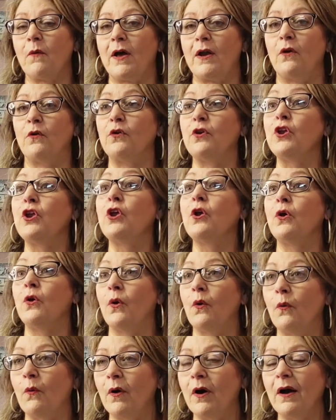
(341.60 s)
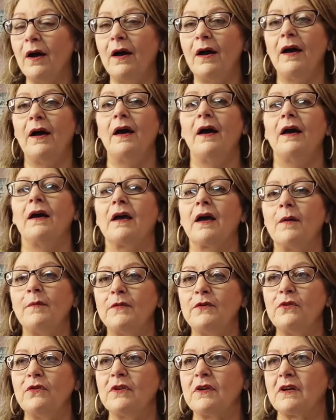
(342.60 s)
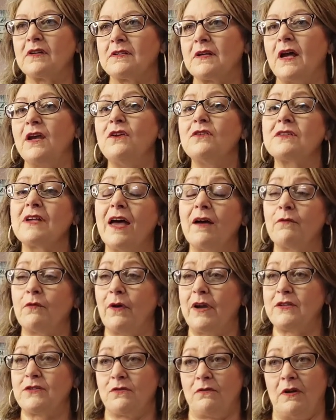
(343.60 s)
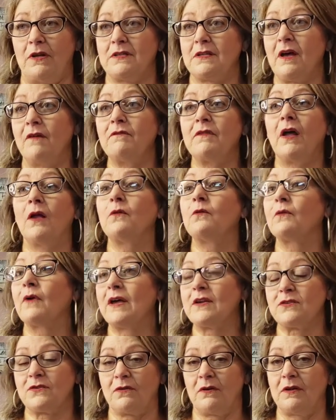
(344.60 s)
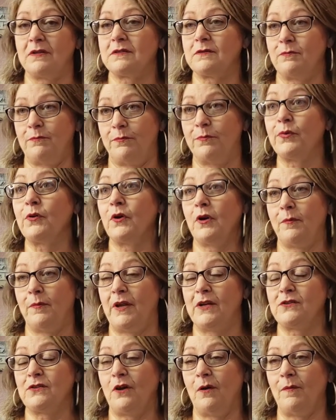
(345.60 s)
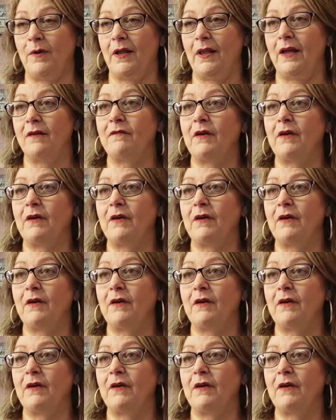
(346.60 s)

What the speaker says: Why don't you come and do it?" Because I used to have restaurants. I've done restaurants pretty much all my life.